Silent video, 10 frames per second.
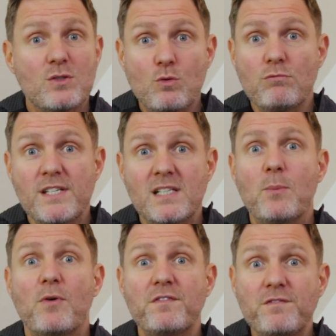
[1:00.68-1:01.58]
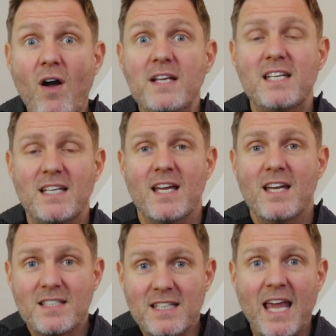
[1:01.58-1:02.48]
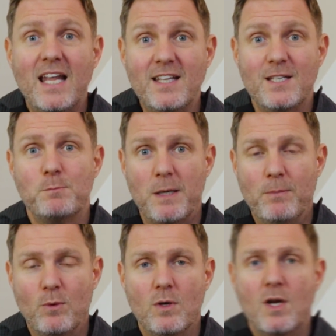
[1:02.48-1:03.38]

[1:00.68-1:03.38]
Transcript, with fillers: until recently were fighting to get these people.